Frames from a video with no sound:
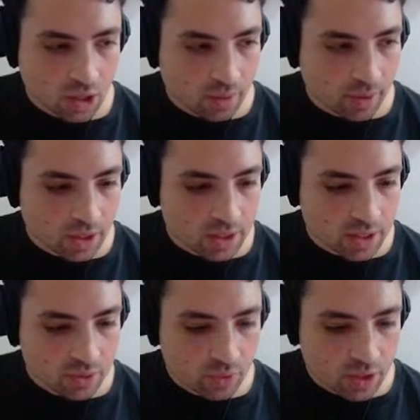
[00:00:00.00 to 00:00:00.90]
Because this
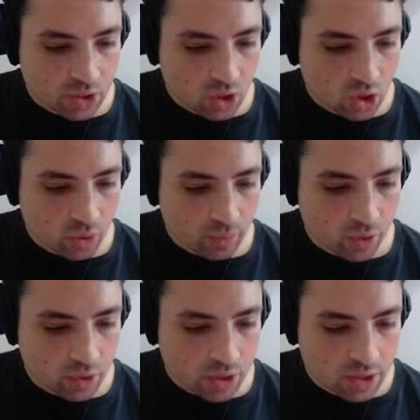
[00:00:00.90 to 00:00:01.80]
one is
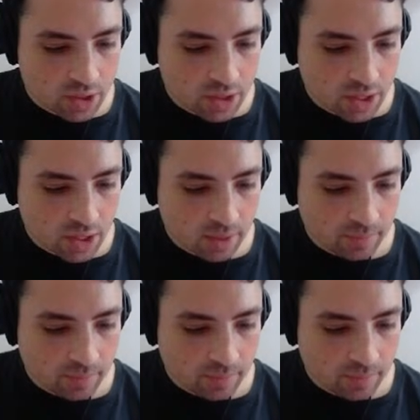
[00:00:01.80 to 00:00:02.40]
almost the same